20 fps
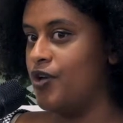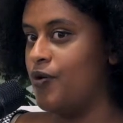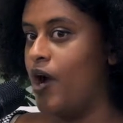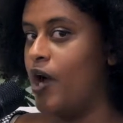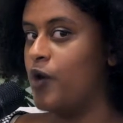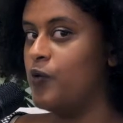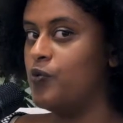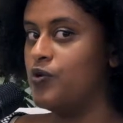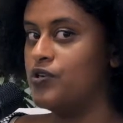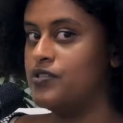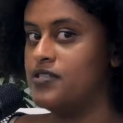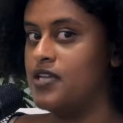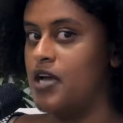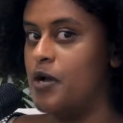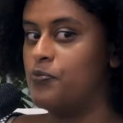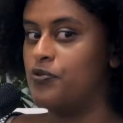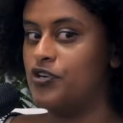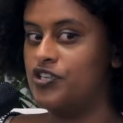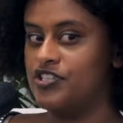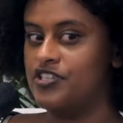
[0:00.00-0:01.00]
I want a
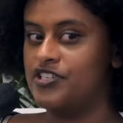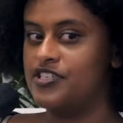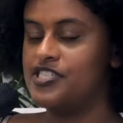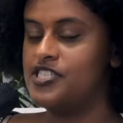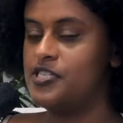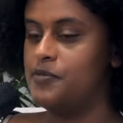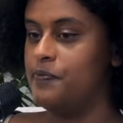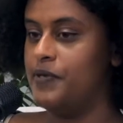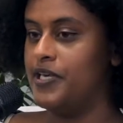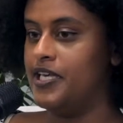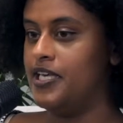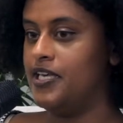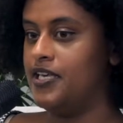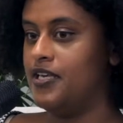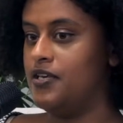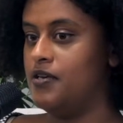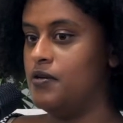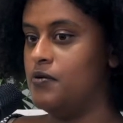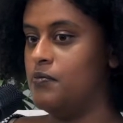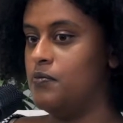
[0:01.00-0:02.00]
product to be
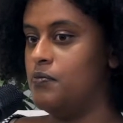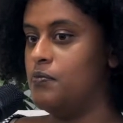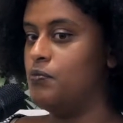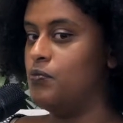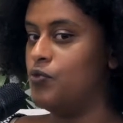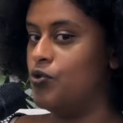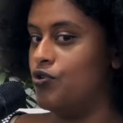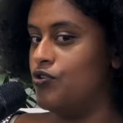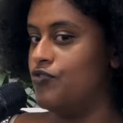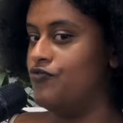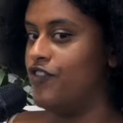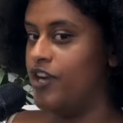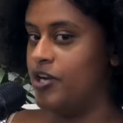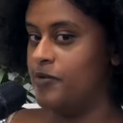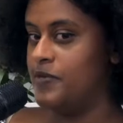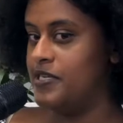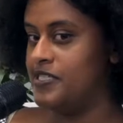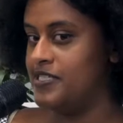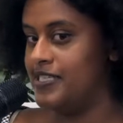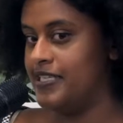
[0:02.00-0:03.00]
more
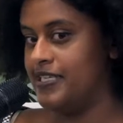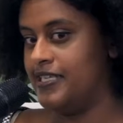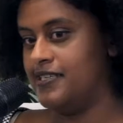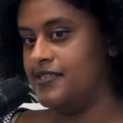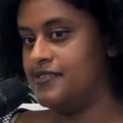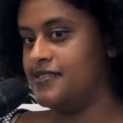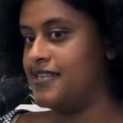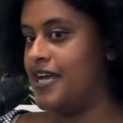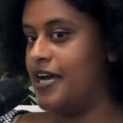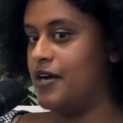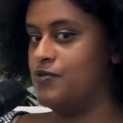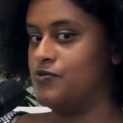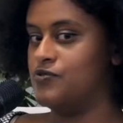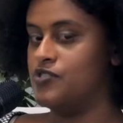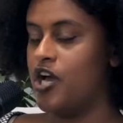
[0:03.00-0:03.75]
environmentally sound.